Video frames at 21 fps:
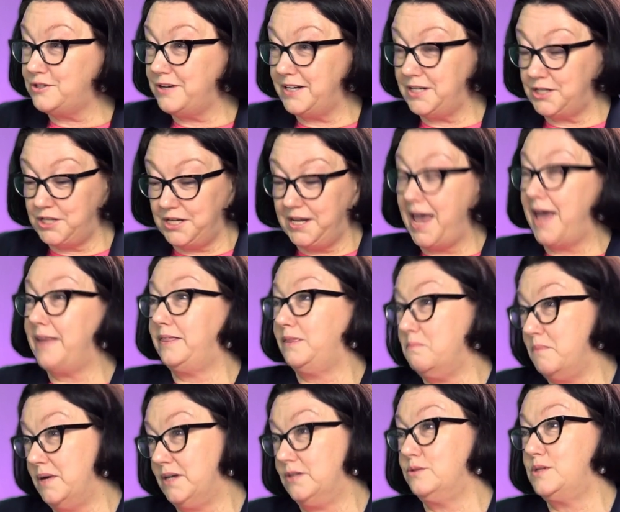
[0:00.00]
strategy at
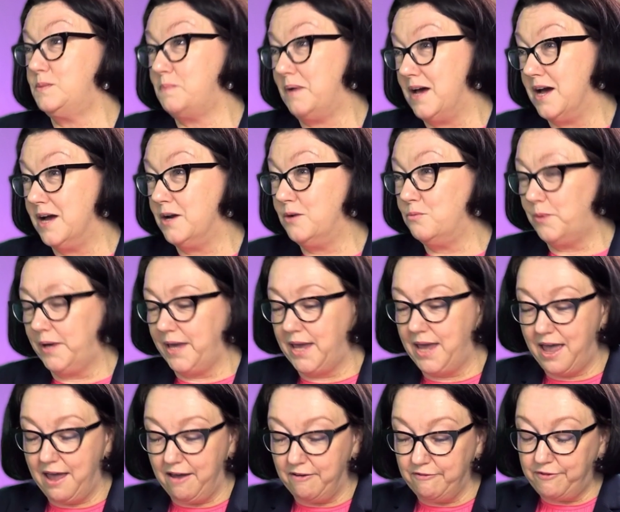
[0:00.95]
the metals plant.
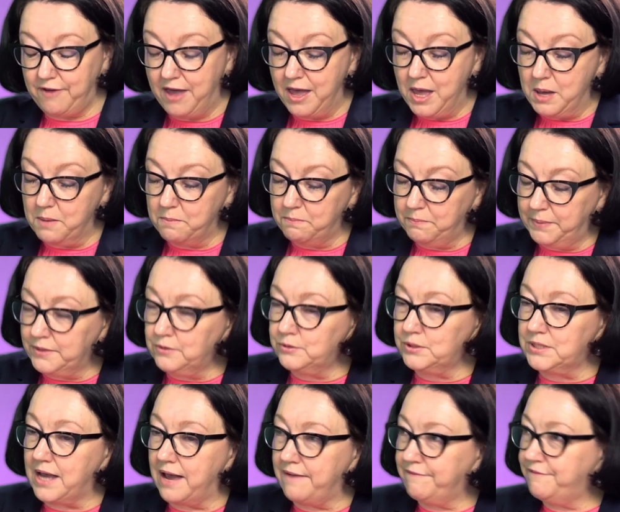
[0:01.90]
We have
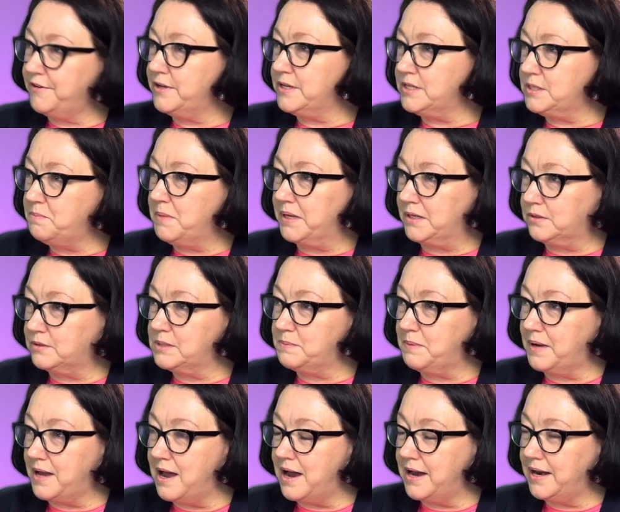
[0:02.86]
built our first metals
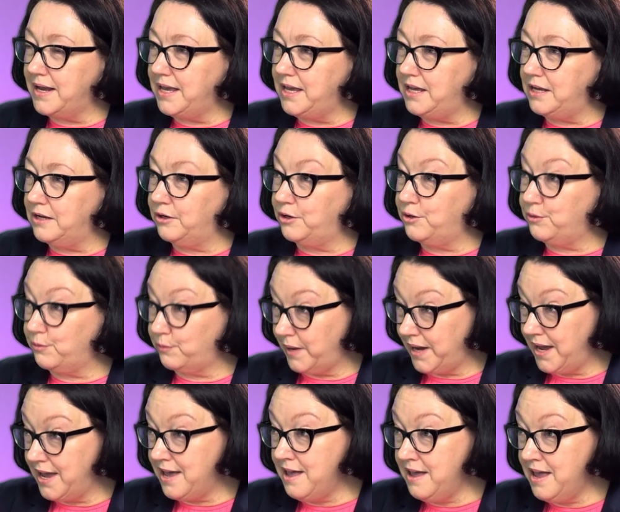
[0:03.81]
plant in
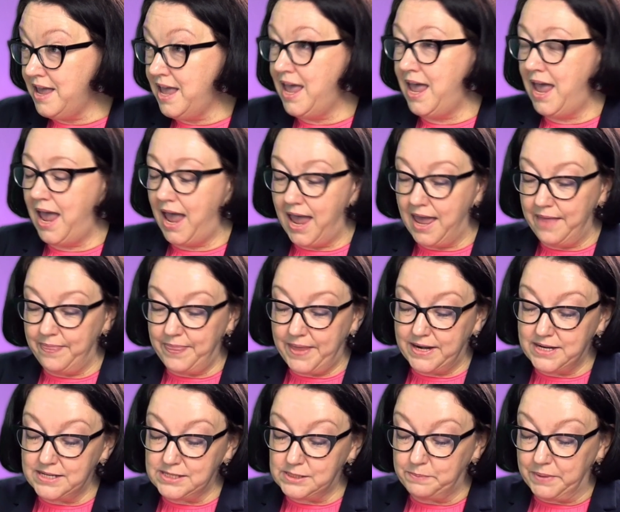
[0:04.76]
Korea, and
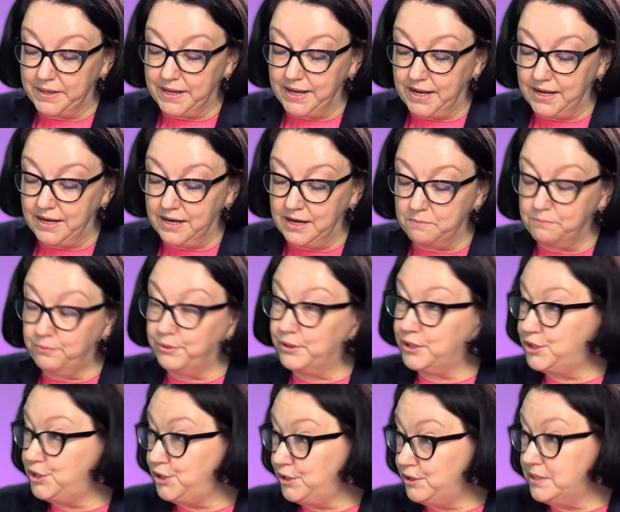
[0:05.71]
that has been
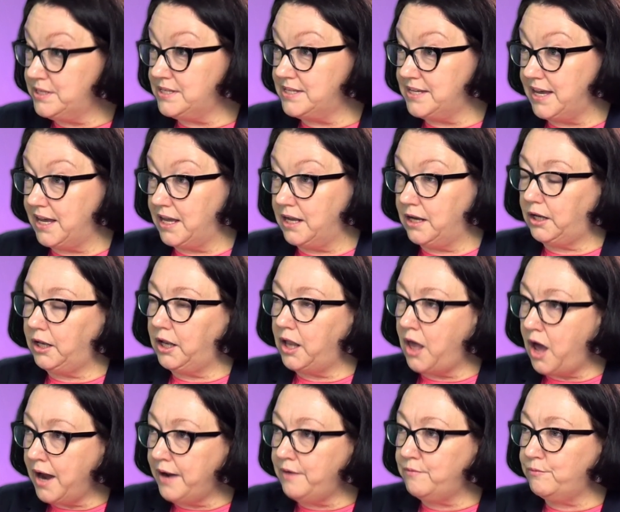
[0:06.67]
producing
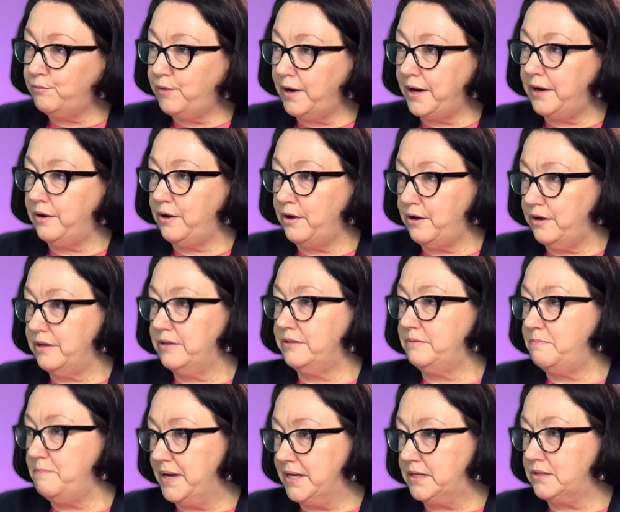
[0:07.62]
light rare
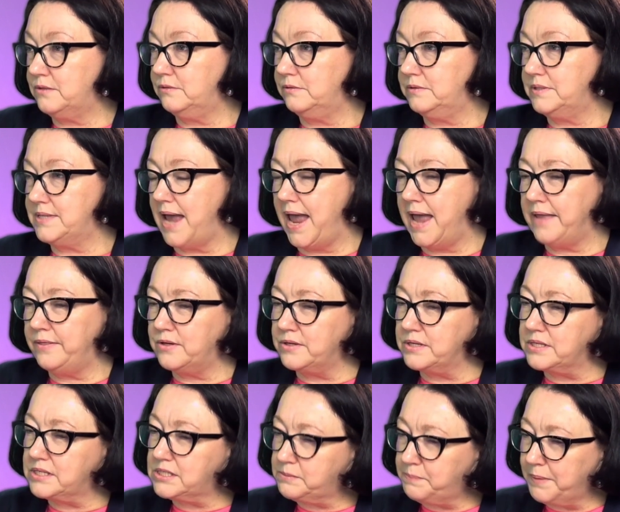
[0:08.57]
earth metals and
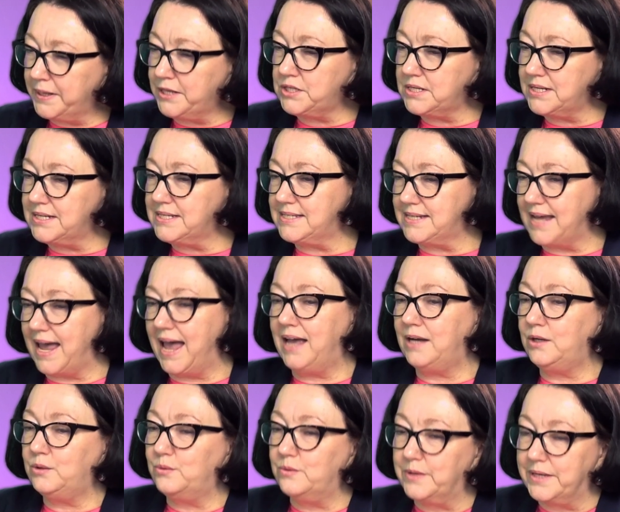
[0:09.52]
those specialist
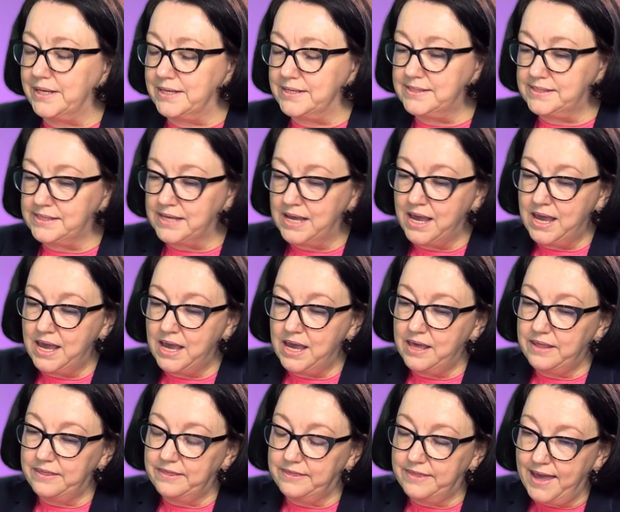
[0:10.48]
alloys
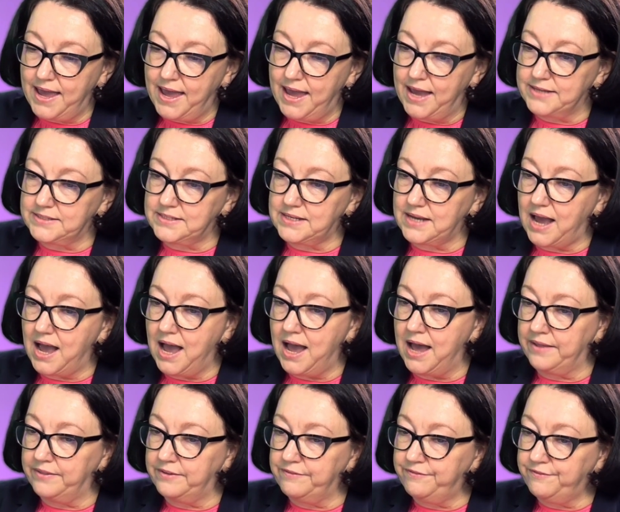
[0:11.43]
that
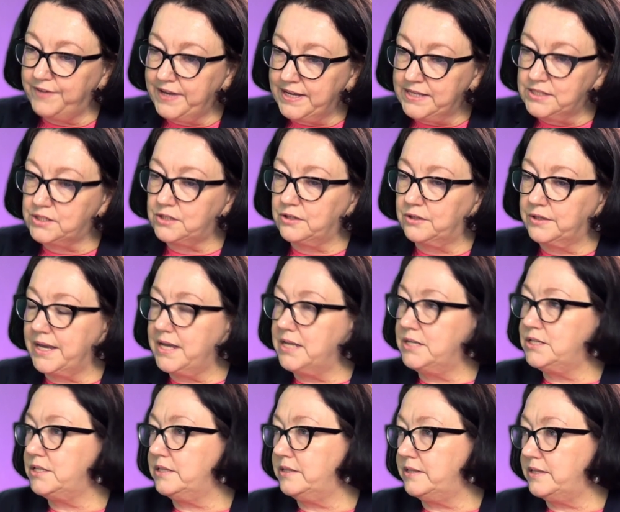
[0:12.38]
are the feedstock
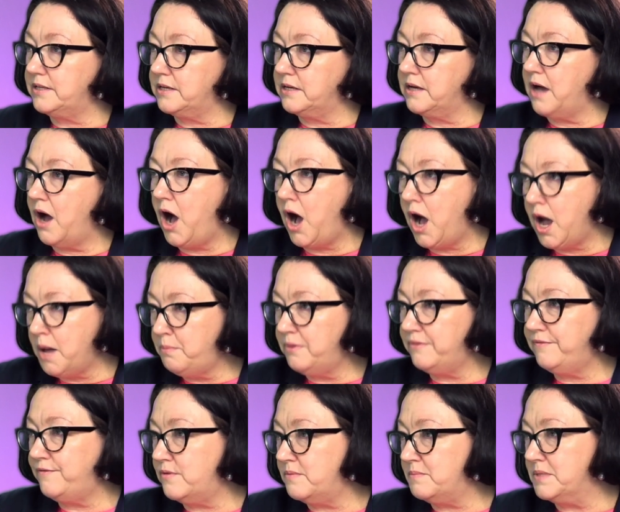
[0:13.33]
into the high
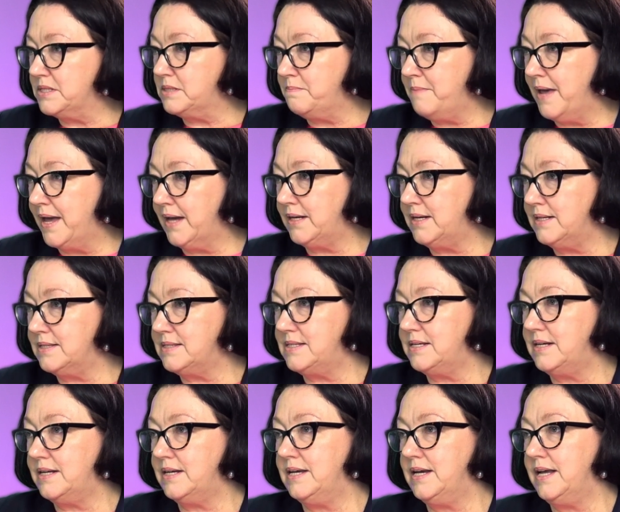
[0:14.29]
performance
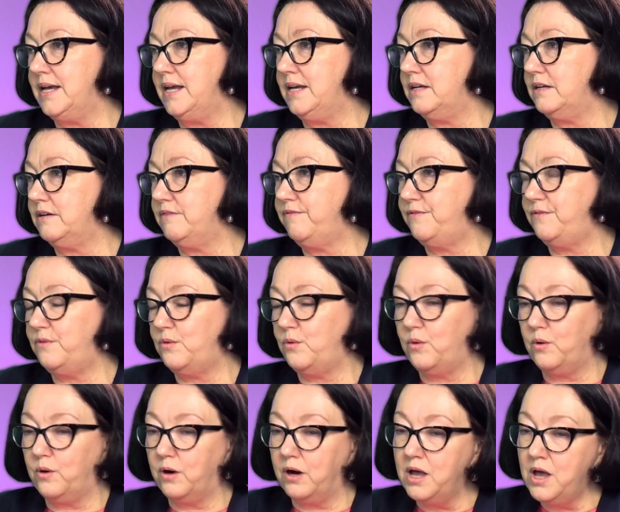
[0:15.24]
magnets that are needed
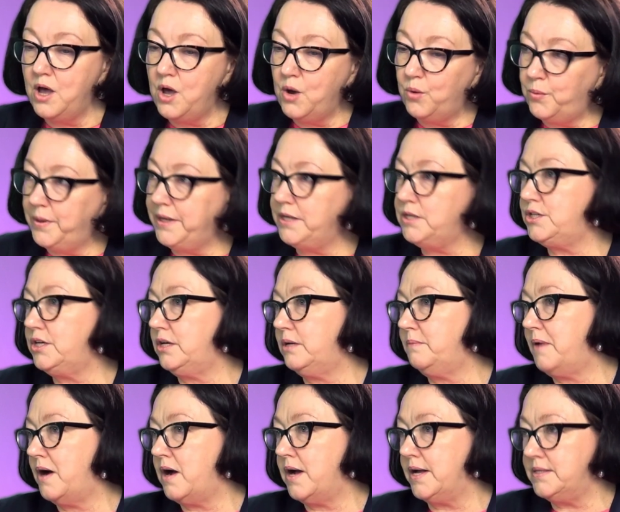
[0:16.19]
for wind
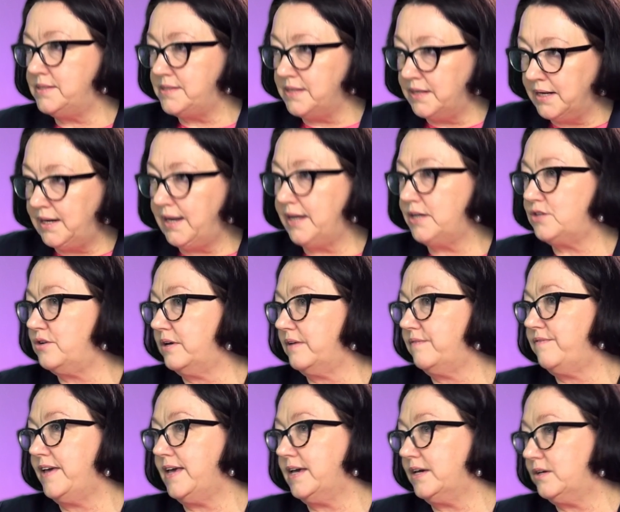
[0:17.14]
turbines and
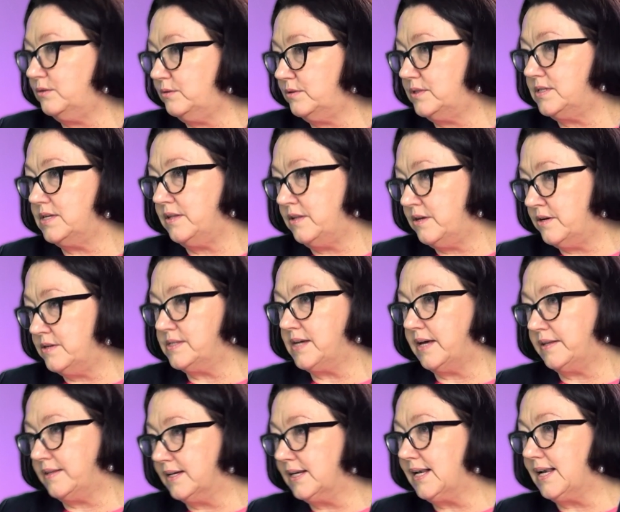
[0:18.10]
electric vehicles and those
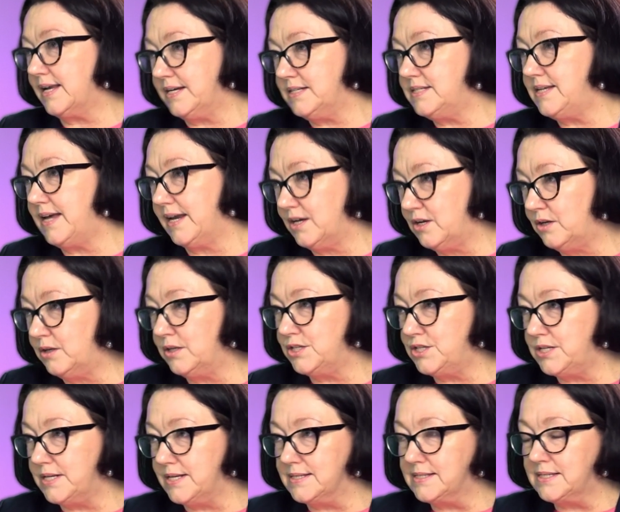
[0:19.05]
other clean
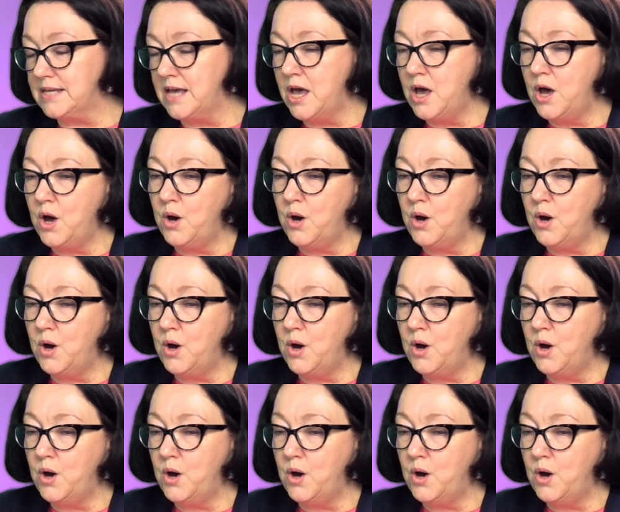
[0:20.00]
technologies.